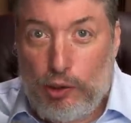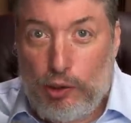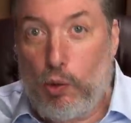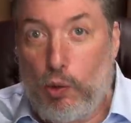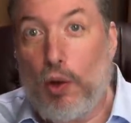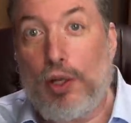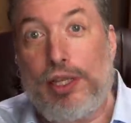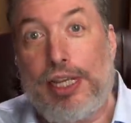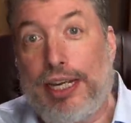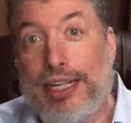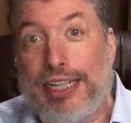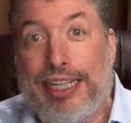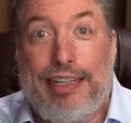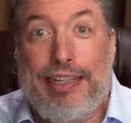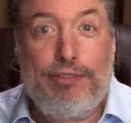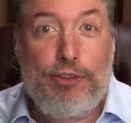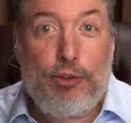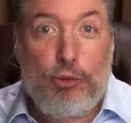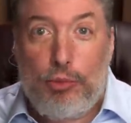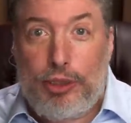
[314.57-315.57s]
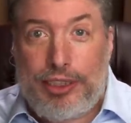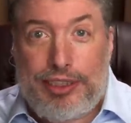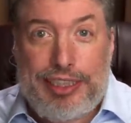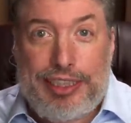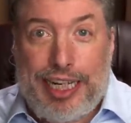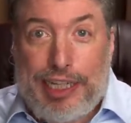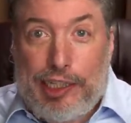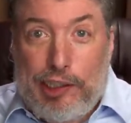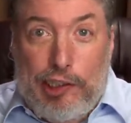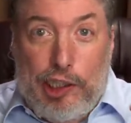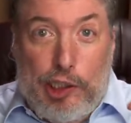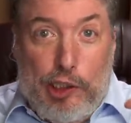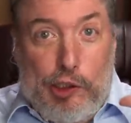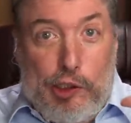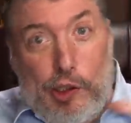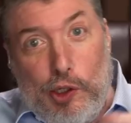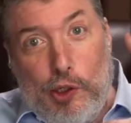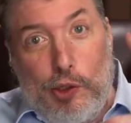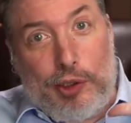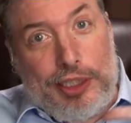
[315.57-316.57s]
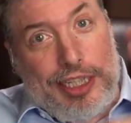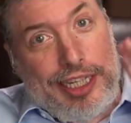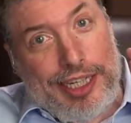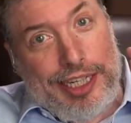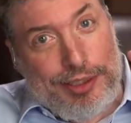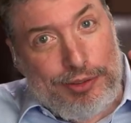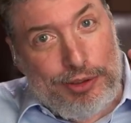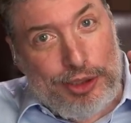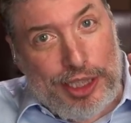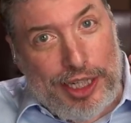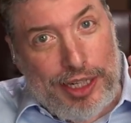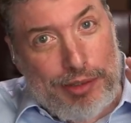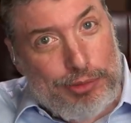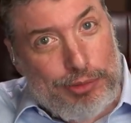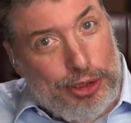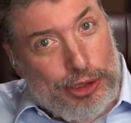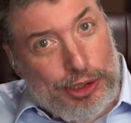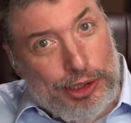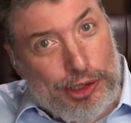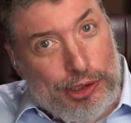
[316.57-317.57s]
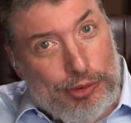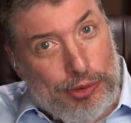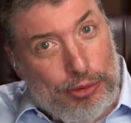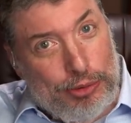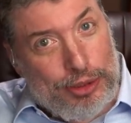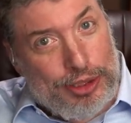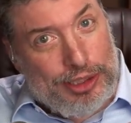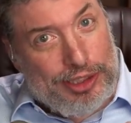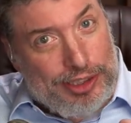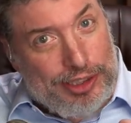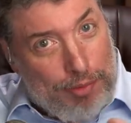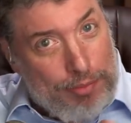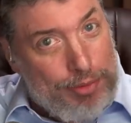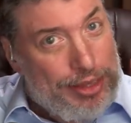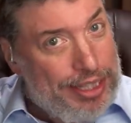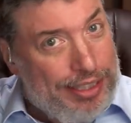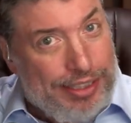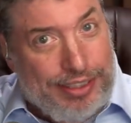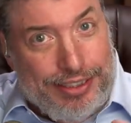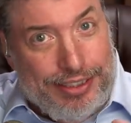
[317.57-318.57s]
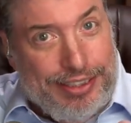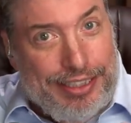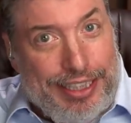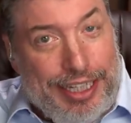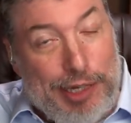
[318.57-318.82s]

or they even would say the New King James, so you knew it was something,